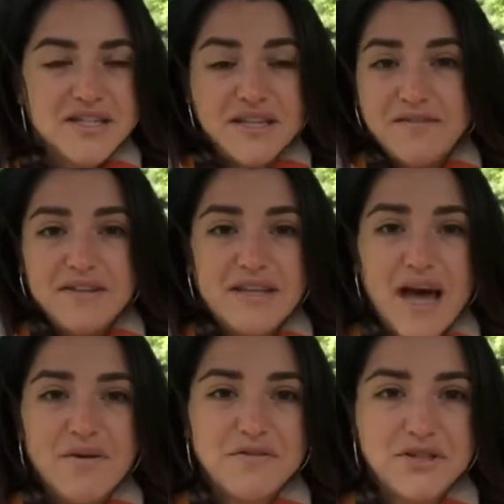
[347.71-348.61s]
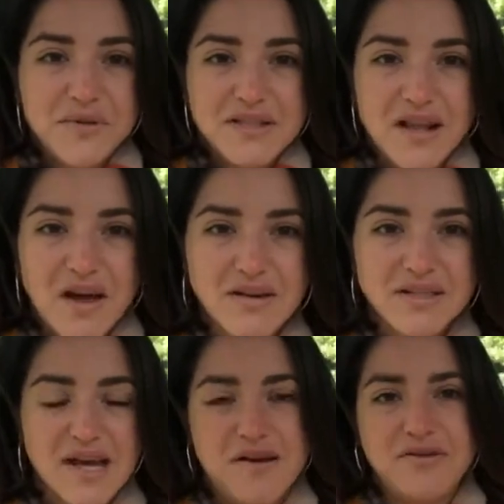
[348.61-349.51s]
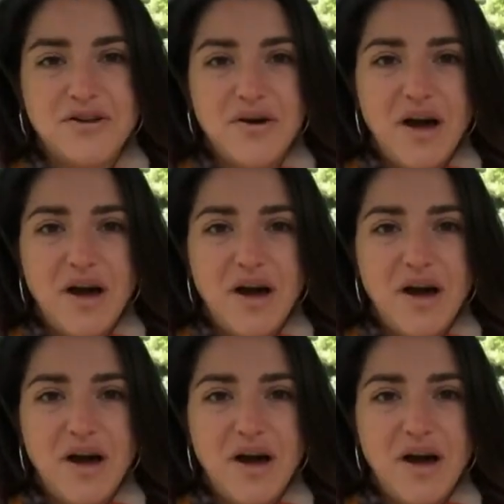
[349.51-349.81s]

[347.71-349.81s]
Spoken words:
Even now, even during the lockdown,